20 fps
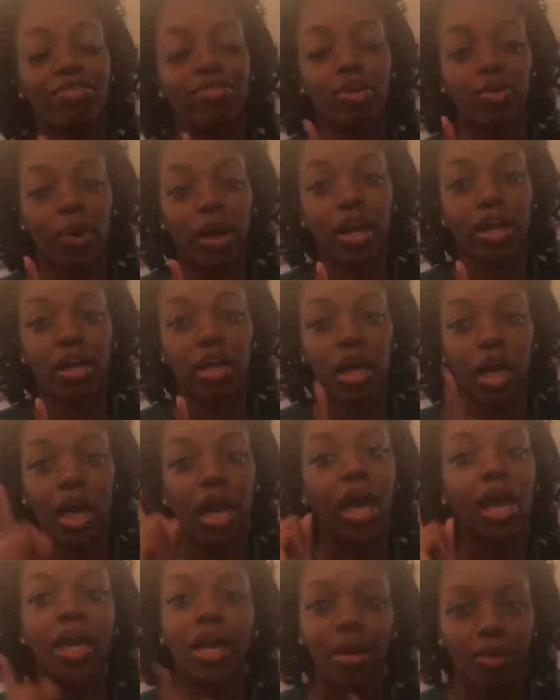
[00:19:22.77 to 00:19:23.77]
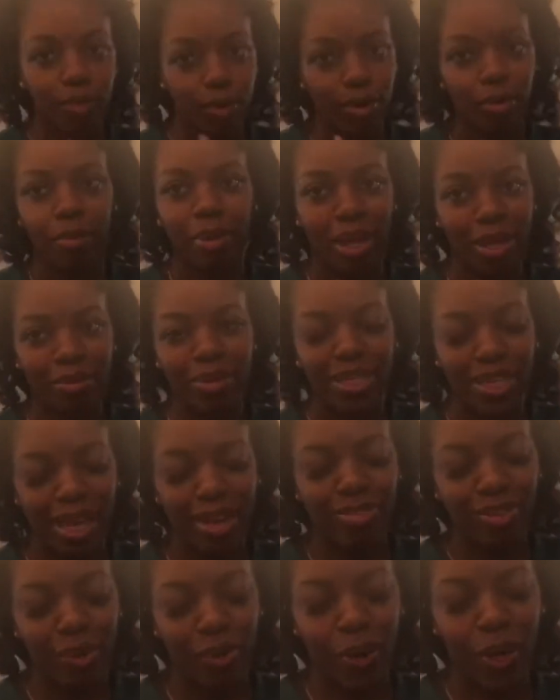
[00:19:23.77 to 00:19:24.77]
for work, it will make me late
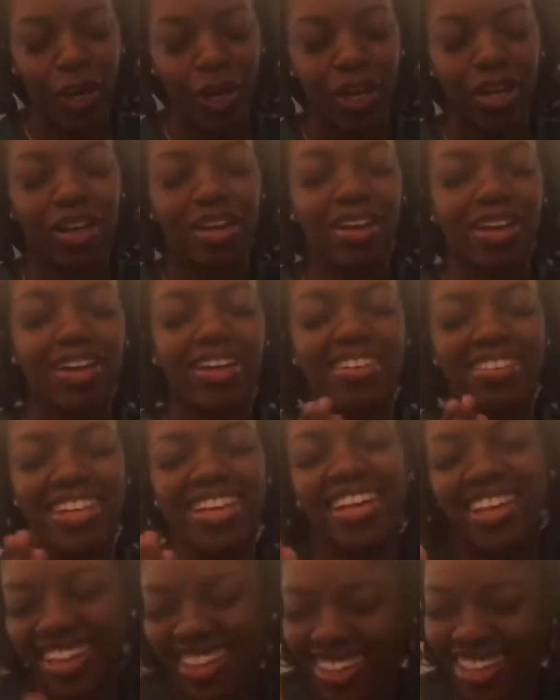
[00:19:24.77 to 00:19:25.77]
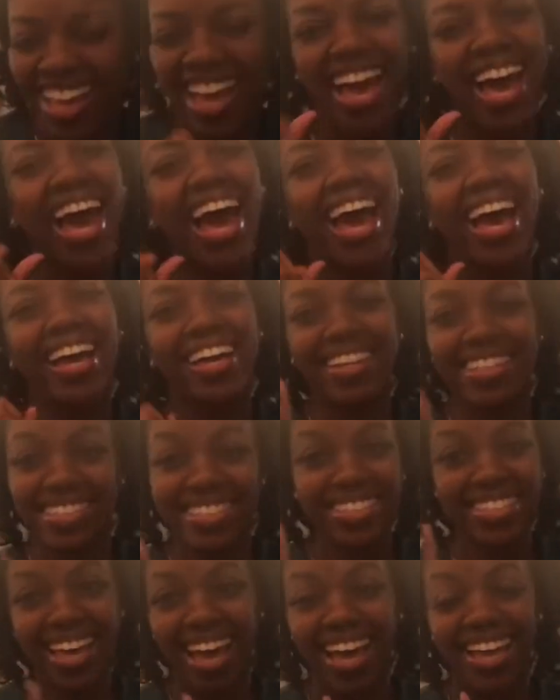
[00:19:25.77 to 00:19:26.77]
for work. It's
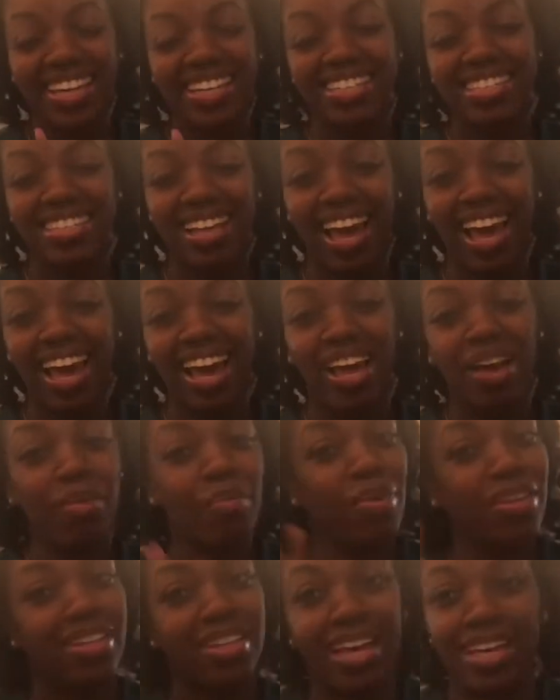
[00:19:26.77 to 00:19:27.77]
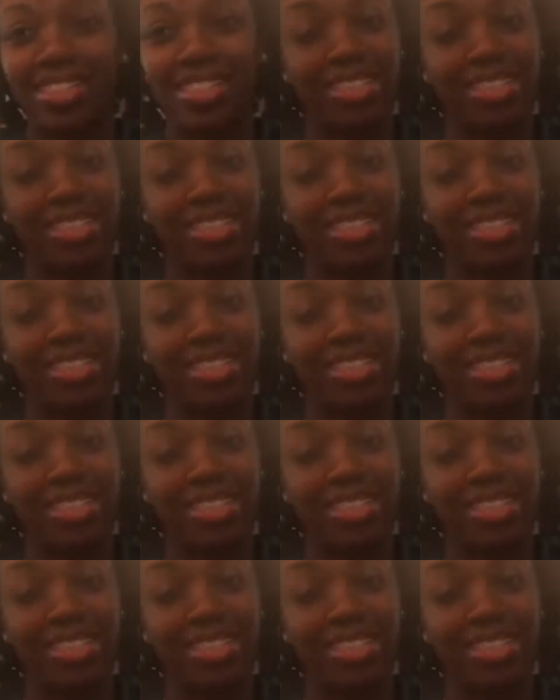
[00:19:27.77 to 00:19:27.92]
sad to say, but that's